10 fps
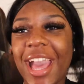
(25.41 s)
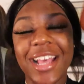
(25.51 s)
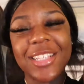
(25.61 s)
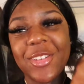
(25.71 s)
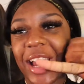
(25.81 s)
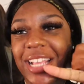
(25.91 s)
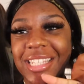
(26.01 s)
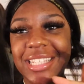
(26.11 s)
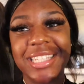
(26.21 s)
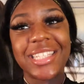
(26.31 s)
As you guys
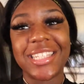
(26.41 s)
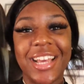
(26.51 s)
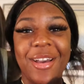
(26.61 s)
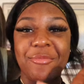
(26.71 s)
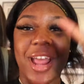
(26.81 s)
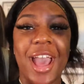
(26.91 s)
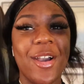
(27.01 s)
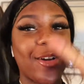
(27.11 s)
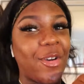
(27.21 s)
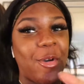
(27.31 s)
can see, I'm
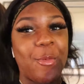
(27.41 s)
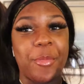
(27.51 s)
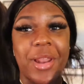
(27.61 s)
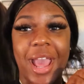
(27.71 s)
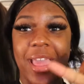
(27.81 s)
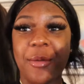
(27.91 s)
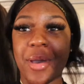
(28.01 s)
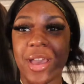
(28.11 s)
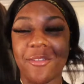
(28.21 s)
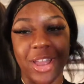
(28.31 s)
not home. I'm not in
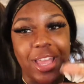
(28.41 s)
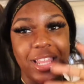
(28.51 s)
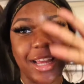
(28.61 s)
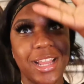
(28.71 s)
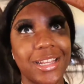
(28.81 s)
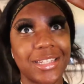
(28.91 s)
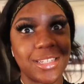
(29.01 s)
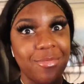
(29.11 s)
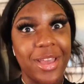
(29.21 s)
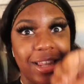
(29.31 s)
my regular
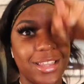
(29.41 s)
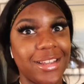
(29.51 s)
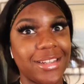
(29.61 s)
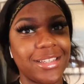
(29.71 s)
schmegular